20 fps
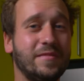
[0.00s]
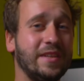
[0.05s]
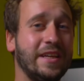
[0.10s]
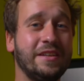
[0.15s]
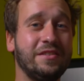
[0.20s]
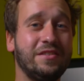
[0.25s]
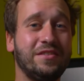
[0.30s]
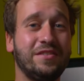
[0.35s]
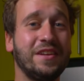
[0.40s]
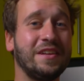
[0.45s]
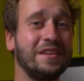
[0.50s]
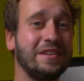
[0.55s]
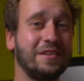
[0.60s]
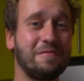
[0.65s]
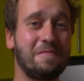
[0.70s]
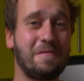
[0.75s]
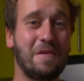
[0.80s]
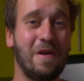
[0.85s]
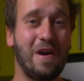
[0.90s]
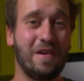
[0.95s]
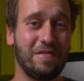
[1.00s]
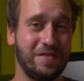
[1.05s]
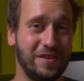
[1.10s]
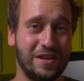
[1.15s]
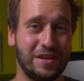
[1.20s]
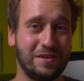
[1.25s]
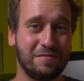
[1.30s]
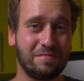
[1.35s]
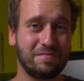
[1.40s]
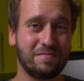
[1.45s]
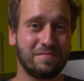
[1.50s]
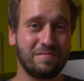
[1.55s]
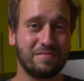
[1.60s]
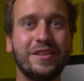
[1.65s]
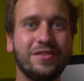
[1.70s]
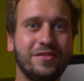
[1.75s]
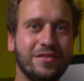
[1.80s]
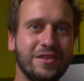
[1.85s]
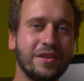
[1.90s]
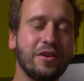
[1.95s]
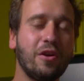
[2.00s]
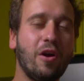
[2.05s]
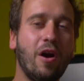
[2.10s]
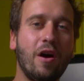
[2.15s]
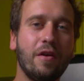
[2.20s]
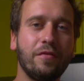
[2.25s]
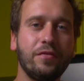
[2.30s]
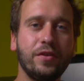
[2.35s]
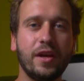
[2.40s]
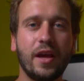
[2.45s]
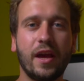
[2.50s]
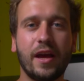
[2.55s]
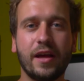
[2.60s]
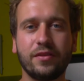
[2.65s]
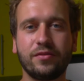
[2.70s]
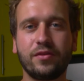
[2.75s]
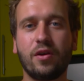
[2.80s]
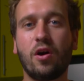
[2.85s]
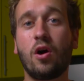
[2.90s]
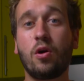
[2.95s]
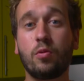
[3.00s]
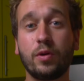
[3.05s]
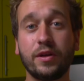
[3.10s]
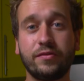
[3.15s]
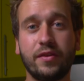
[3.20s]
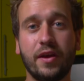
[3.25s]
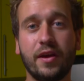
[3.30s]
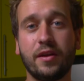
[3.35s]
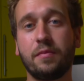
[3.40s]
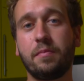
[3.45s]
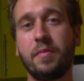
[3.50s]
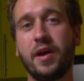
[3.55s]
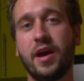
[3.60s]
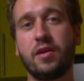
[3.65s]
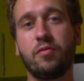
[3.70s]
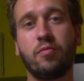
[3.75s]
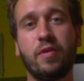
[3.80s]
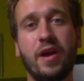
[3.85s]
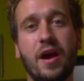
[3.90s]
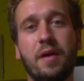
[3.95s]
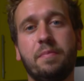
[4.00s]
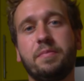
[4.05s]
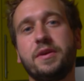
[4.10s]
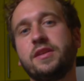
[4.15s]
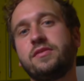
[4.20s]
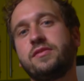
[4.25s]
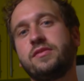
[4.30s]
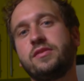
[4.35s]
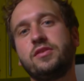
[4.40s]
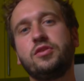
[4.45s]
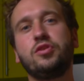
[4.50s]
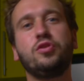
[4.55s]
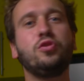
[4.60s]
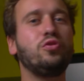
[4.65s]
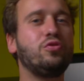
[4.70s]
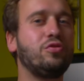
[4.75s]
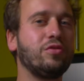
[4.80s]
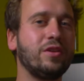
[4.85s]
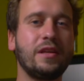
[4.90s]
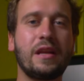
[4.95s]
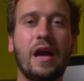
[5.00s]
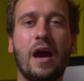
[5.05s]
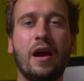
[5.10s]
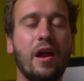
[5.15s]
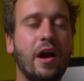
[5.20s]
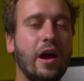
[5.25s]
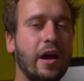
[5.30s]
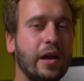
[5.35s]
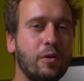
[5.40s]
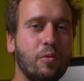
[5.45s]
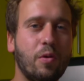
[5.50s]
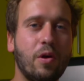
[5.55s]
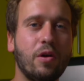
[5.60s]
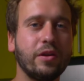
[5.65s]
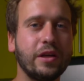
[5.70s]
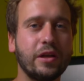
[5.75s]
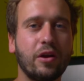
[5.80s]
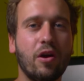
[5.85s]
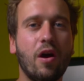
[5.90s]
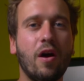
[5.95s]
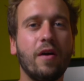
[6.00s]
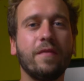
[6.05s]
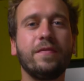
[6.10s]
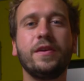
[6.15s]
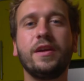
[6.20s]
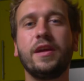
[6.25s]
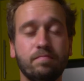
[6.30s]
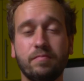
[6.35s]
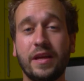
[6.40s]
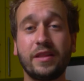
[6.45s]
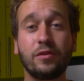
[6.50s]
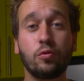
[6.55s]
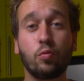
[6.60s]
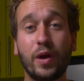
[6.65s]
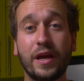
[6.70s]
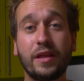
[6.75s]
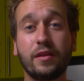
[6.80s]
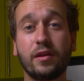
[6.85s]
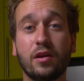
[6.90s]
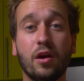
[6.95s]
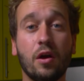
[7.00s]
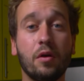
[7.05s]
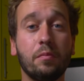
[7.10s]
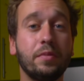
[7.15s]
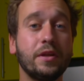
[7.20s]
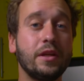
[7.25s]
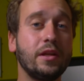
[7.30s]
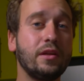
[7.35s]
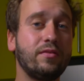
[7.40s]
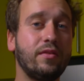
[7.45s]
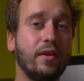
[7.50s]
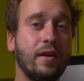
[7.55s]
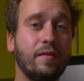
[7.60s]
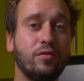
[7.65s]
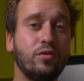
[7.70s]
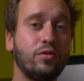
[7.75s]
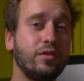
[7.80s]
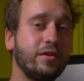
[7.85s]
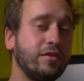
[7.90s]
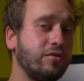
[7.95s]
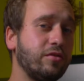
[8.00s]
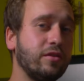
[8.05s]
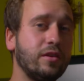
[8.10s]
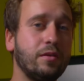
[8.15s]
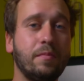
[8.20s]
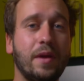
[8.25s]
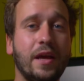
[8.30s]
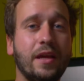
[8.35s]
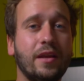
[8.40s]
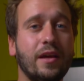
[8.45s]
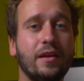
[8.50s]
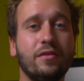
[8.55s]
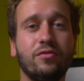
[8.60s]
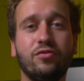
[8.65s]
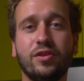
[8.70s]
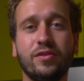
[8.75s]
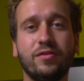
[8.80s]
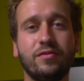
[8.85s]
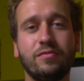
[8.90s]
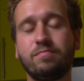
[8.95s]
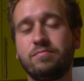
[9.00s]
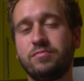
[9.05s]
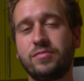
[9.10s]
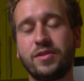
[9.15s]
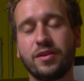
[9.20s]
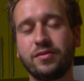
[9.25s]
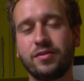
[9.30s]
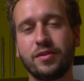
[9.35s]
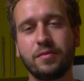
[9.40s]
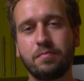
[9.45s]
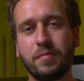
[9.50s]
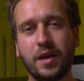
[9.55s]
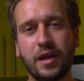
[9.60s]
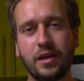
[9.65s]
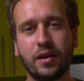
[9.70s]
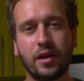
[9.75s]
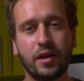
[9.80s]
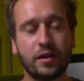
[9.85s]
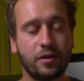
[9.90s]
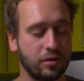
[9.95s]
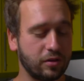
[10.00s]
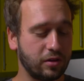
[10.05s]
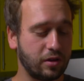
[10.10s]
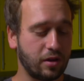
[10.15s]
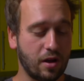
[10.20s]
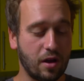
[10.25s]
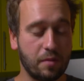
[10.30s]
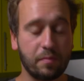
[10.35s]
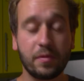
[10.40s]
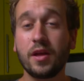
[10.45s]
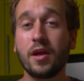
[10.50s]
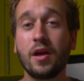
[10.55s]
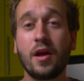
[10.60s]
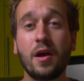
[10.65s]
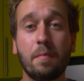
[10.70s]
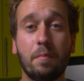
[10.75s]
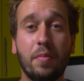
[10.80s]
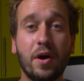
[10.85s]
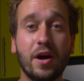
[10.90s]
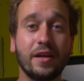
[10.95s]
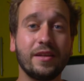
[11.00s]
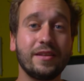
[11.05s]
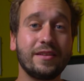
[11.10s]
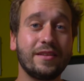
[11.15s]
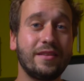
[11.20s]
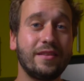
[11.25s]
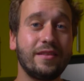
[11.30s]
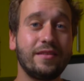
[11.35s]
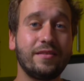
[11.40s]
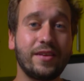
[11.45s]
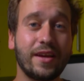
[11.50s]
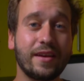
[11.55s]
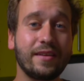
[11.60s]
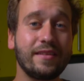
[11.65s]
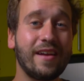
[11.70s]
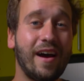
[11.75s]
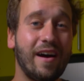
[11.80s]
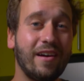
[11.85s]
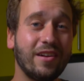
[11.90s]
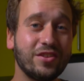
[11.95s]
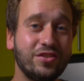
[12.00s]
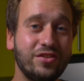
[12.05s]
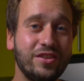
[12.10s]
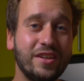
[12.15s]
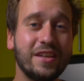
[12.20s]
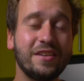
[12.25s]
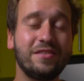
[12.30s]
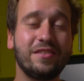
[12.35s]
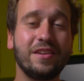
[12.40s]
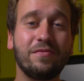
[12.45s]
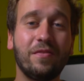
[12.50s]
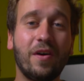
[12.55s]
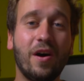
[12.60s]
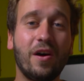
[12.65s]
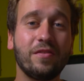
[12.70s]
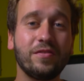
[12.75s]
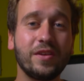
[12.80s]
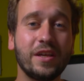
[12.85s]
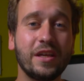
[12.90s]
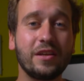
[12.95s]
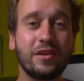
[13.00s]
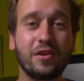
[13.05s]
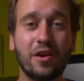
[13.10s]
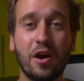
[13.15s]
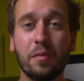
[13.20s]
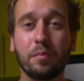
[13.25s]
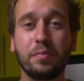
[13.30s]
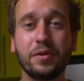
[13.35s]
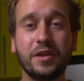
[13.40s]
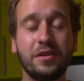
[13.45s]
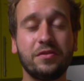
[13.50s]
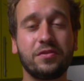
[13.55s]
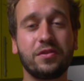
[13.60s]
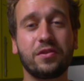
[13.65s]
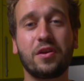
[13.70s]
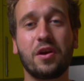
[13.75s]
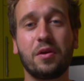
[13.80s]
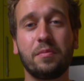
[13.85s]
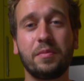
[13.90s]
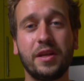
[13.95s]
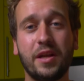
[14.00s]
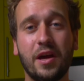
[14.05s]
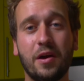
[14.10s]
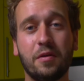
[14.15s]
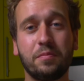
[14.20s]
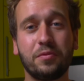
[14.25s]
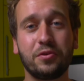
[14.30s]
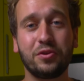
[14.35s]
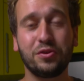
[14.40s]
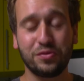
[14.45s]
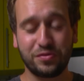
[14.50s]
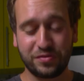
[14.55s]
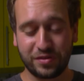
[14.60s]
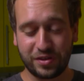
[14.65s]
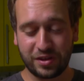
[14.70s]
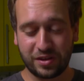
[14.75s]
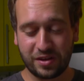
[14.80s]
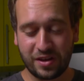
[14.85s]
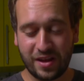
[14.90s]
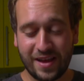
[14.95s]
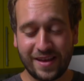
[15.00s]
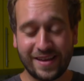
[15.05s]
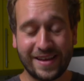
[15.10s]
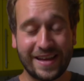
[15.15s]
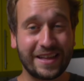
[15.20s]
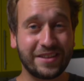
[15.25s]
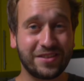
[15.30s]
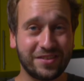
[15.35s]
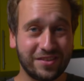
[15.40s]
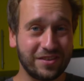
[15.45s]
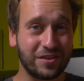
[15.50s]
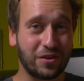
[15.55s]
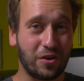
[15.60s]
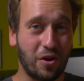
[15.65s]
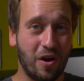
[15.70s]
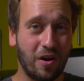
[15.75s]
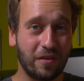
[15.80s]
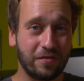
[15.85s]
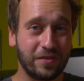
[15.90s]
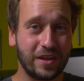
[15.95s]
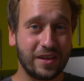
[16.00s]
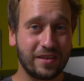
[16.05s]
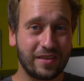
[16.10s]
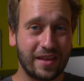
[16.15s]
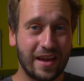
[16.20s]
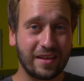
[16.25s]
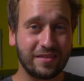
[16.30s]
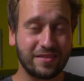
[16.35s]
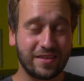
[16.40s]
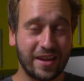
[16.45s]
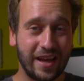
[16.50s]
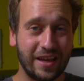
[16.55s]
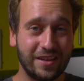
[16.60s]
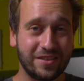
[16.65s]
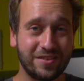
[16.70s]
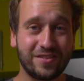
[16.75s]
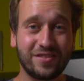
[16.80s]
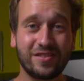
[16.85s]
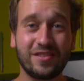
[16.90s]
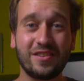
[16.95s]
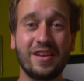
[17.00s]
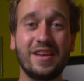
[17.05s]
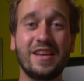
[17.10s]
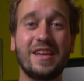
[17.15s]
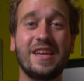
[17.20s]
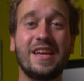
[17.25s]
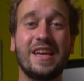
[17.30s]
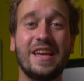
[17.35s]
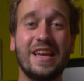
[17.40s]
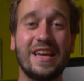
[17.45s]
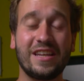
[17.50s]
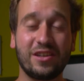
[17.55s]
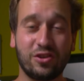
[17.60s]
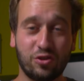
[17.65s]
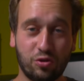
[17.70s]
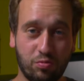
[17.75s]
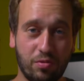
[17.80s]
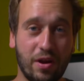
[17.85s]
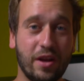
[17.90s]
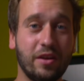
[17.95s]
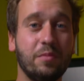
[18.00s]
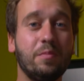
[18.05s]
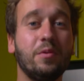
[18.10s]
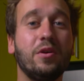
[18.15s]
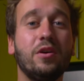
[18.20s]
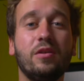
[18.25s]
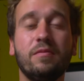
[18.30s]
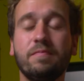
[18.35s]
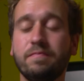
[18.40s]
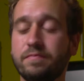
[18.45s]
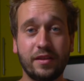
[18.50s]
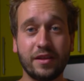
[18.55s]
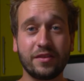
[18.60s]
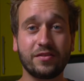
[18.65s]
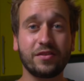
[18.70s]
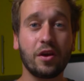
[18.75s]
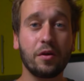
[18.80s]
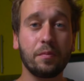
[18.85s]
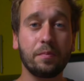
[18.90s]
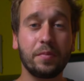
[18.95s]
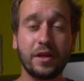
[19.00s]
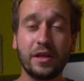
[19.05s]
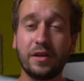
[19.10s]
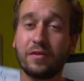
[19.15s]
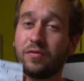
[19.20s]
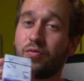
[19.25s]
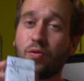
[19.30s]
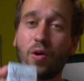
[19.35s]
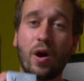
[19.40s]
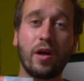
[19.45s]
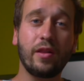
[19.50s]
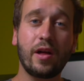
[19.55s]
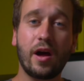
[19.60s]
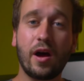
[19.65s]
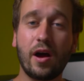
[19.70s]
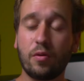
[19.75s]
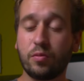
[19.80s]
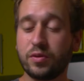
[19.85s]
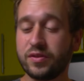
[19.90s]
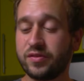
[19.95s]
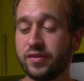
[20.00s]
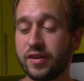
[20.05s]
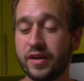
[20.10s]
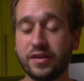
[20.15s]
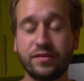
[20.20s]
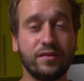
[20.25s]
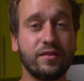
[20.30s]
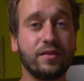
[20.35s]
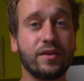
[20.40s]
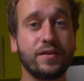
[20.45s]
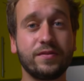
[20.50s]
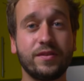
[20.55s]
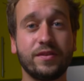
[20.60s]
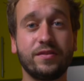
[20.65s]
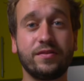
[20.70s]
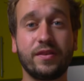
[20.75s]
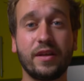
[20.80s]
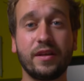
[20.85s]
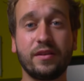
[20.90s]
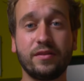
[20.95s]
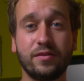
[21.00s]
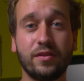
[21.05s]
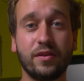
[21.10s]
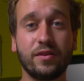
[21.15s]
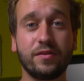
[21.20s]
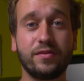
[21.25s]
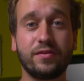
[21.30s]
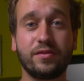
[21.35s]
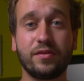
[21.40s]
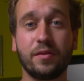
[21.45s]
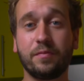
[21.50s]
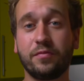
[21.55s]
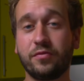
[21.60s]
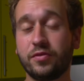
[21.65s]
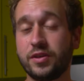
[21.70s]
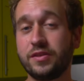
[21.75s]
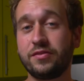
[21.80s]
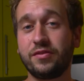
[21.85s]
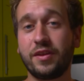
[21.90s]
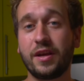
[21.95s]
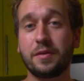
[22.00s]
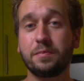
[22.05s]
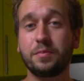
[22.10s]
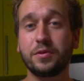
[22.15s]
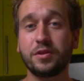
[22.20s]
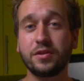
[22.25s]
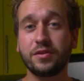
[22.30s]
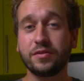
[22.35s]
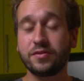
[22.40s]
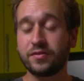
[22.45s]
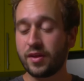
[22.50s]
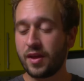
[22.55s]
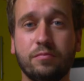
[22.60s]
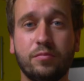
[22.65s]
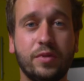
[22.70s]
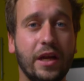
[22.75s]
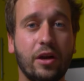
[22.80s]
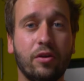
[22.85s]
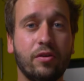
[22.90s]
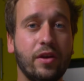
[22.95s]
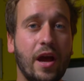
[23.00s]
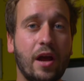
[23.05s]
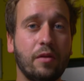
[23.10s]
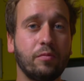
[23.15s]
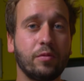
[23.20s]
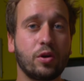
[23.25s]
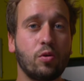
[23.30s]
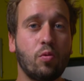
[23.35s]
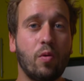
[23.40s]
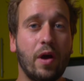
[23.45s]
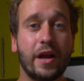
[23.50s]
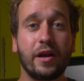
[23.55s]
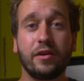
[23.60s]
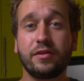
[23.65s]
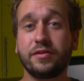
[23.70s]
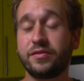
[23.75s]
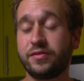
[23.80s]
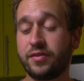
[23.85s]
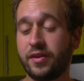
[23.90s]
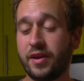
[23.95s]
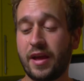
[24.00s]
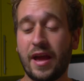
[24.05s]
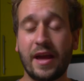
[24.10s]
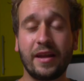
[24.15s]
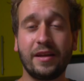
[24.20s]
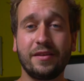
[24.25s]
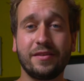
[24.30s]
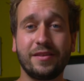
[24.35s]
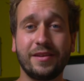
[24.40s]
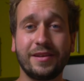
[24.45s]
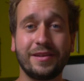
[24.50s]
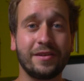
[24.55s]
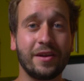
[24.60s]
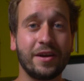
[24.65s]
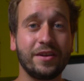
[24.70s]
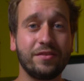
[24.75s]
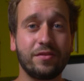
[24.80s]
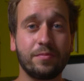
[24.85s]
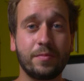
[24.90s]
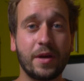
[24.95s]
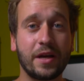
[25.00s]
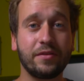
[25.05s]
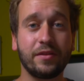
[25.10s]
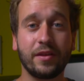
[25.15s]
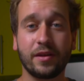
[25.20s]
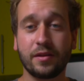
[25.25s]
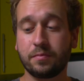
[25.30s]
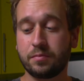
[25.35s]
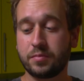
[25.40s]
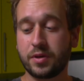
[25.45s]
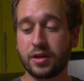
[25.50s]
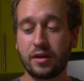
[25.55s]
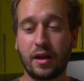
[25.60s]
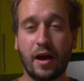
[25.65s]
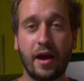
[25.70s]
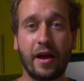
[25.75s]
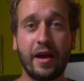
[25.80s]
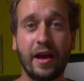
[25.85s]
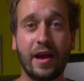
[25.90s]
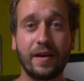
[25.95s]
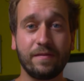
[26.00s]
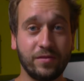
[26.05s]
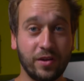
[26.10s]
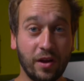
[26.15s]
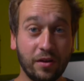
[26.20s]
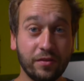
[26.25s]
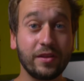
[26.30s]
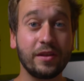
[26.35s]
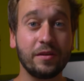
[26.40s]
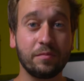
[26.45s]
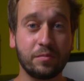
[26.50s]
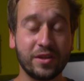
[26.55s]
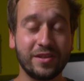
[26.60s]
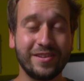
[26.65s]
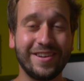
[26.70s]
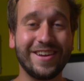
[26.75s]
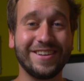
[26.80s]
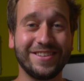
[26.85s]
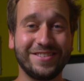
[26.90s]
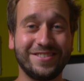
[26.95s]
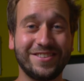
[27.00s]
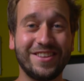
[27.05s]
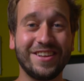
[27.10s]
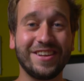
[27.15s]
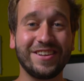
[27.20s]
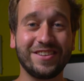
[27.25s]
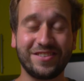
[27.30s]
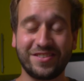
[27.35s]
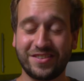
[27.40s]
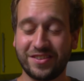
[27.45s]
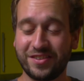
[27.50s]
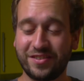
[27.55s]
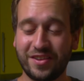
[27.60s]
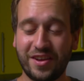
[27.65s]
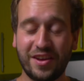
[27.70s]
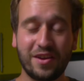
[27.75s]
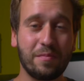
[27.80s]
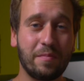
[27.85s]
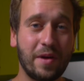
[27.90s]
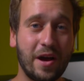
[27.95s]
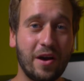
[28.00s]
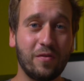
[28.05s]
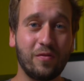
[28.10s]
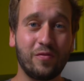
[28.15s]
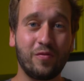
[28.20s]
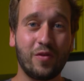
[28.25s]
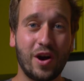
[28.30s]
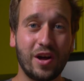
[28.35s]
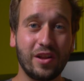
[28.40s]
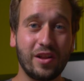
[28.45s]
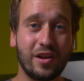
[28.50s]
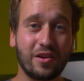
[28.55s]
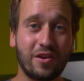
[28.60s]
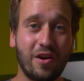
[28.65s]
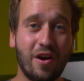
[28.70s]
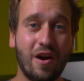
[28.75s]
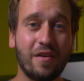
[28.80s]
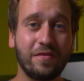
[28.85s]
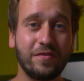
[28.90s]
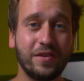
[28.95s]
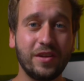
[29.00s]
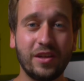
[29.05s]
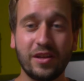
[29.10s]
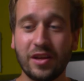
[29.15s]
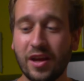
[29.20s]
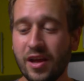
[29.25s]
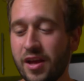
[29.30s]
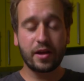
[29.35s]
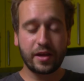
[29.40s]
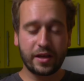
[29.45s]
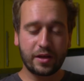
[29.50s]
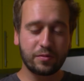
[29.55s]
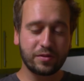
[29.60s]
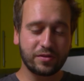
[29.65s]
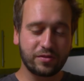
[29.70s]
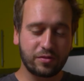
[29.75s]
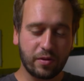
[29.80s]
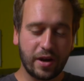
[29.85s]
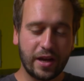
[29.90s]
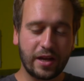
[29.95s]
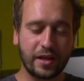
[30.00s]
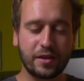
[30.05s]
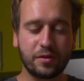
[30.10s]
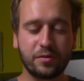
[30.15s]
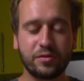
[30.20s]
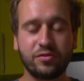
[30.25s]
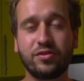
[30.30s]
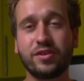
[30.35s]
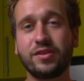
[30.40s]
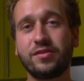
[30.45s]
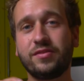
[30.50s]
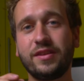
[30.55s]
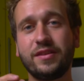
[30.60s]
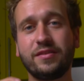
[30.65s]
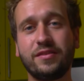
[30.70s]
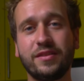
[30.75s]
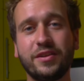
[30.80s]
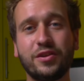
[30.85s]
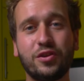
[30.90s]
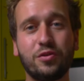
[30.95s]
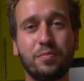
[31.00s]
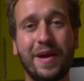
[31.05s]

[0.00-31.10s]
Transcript: instant coffee. Instant coffee has always had a bad rap. It's usually not high quality coffee, and the way that companies have traditionally made it just doesn't make a good cup. But technology is evolving. Companies are coming out producing instant coffee that tastes incredible. This company, Voila, was nice enough to send us some free samples. We are not required to say anything nice about them, but I have nothing but nice things to say about Voila coffee. It was great. It was just these little